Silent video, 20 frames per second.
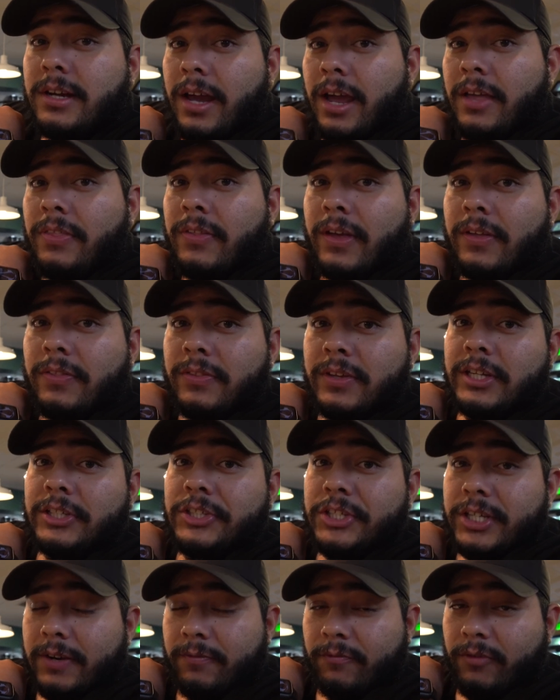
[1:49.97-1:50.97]
and then the
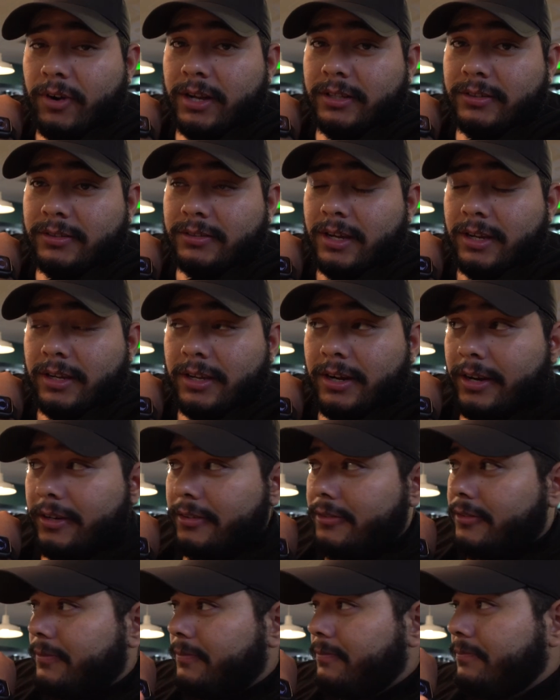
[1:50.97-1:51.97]
chicken fried steak and
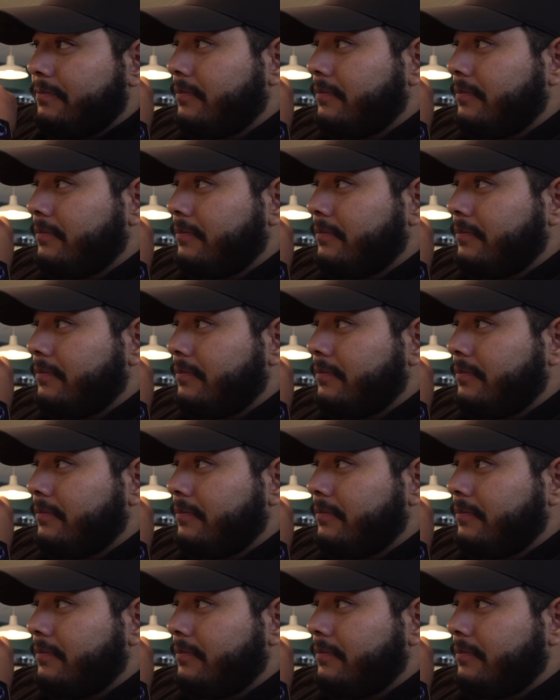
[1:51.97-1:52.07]
eggs.